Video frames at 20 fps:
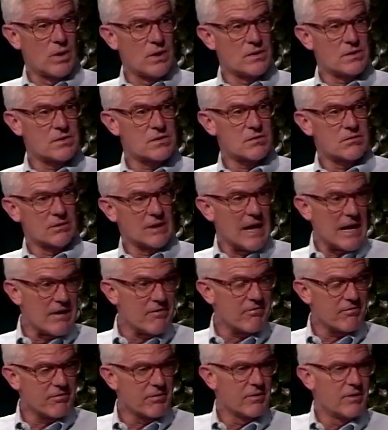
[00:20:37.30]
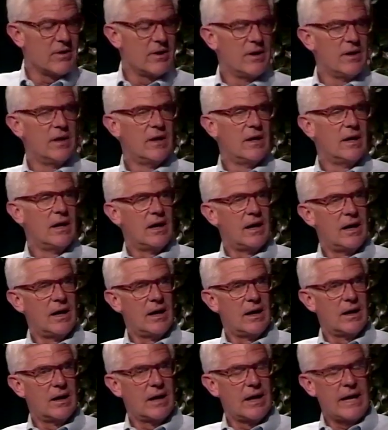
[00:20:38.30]
one's life.
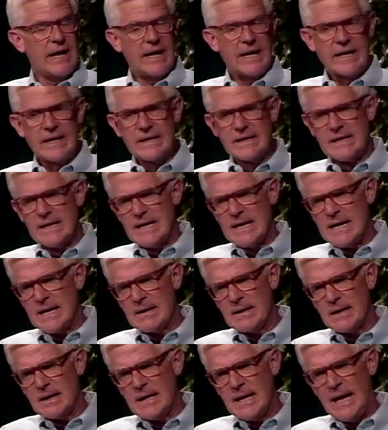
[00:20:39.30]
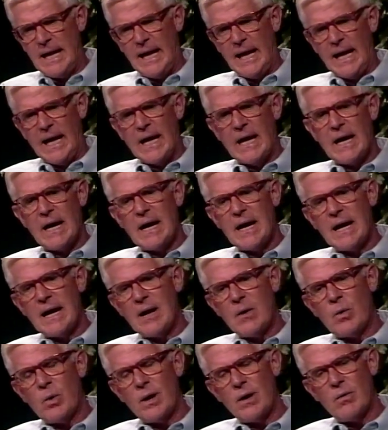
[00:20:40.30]
Uh, and uh, uh,
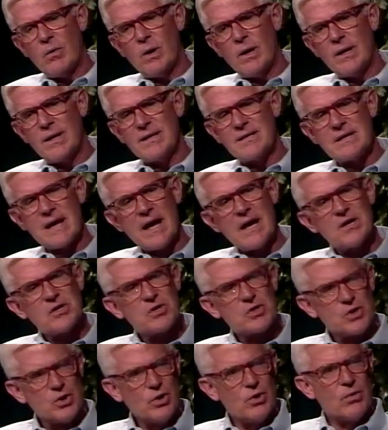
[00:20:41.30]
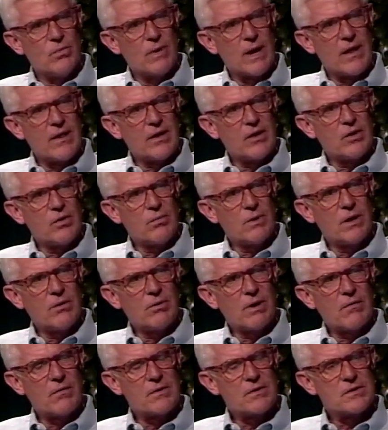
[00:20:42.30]
what, what is, I assume, I think you made
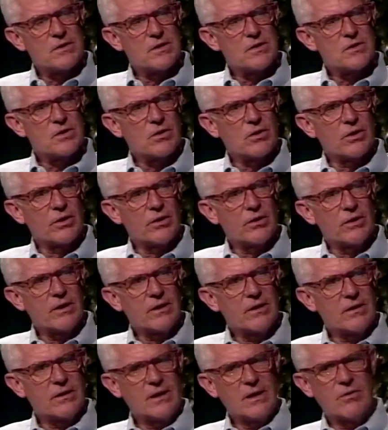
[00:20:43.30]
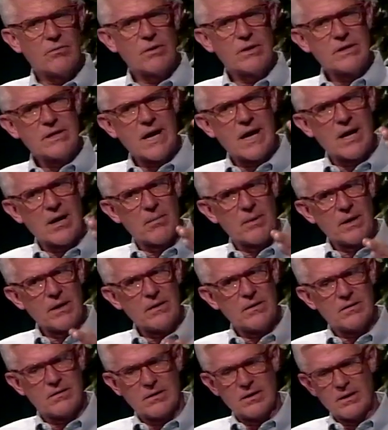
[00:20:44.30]
reference to this earlier, that in retirement,
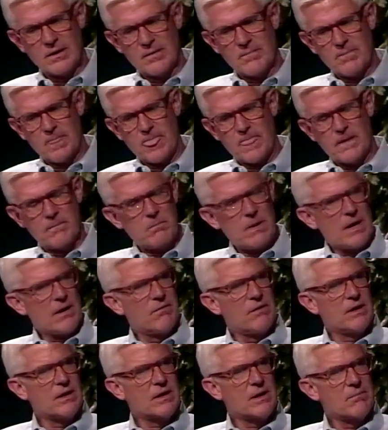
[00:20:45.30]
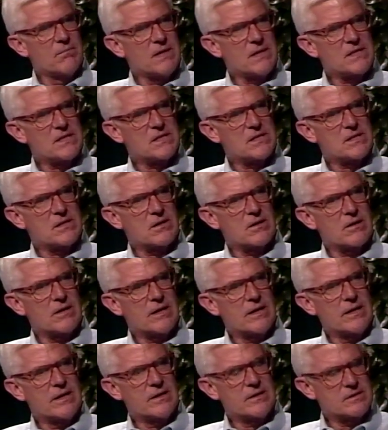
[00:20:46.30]
the, the amount of income
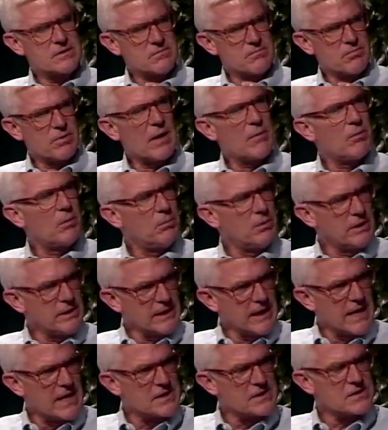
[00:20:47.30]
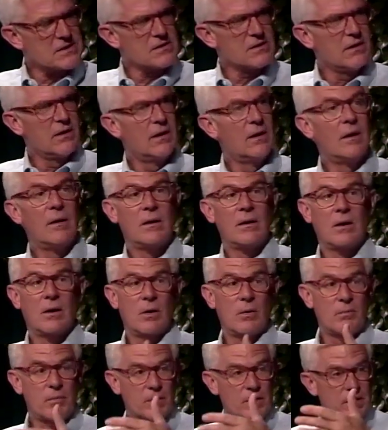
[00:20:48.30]
necessary is probably less.
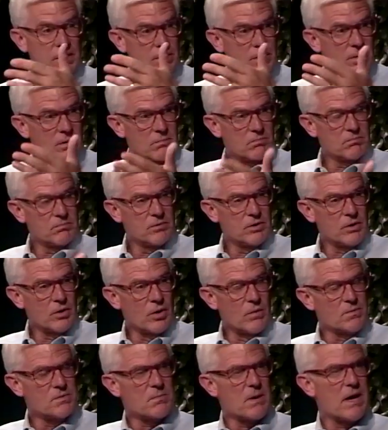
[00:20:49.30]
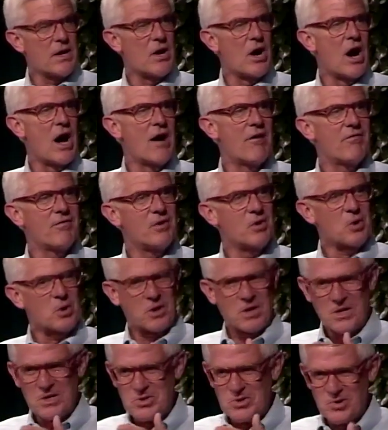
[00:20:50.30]
Hopefully your, your home's paid off, your
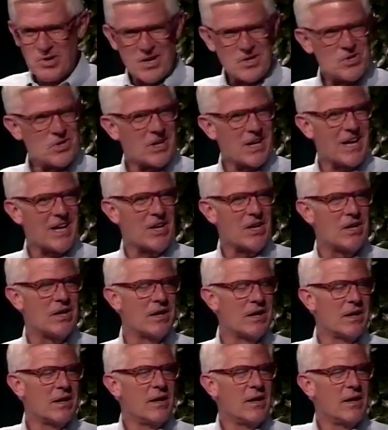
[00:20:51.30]
kids are educated.